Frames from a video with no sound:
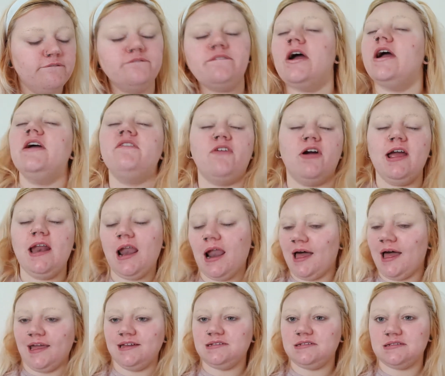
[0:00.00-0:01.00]
very, very
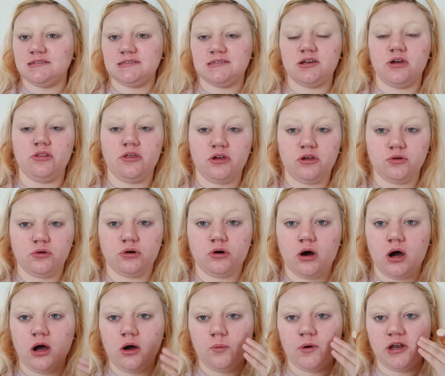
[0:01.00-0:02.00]
light so that
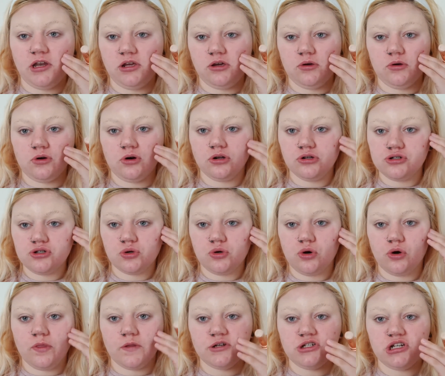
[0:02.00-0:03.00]
when you
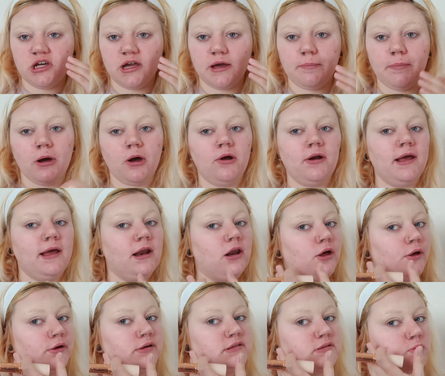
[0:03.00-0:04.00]
contour on the cheekbone, it
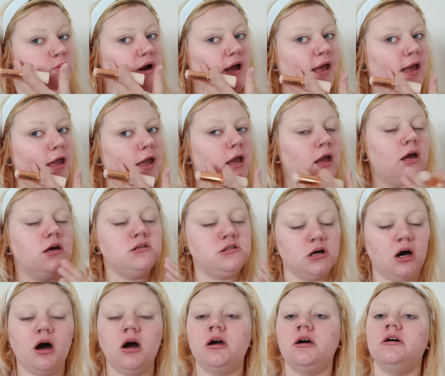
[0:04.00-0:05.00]
looks way
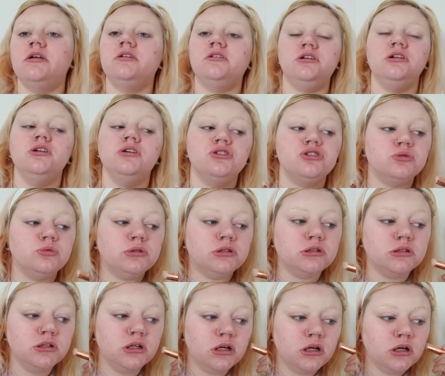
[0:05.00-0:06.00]
darker than
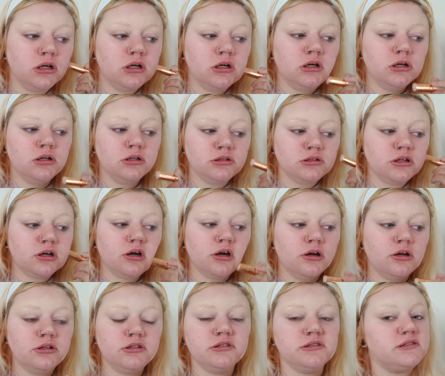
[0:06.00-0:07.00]
usual.
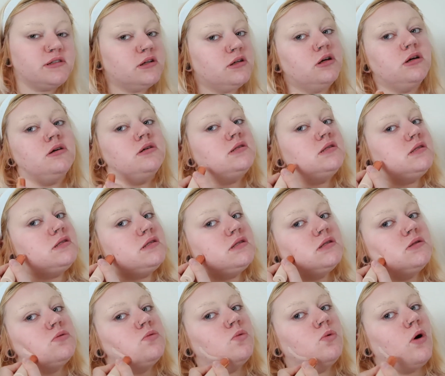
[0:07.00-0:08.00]
So just gonna
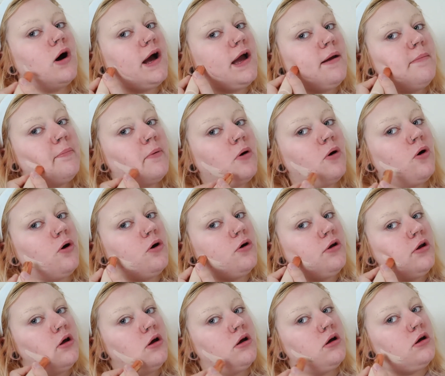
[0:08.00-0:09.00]
swipe
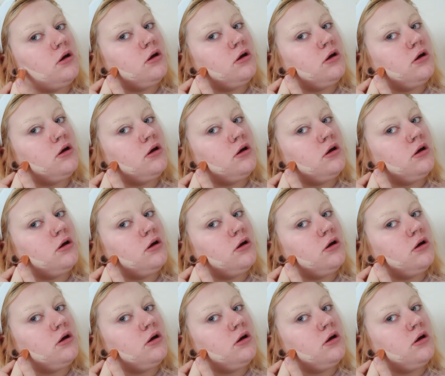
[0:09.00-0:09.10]
on